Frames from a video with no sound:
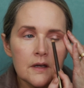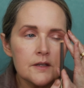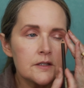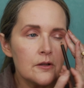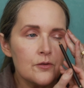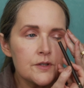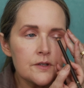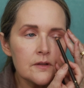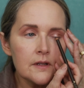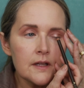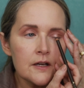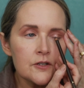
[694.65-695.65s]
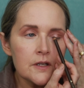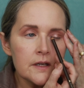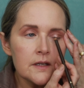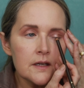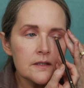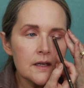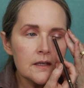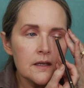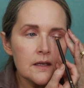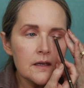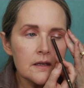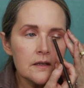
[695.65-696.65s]
as close to the lash line as I
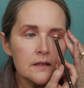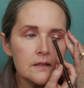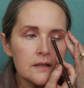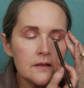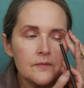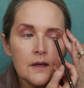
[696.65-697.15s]
can get it.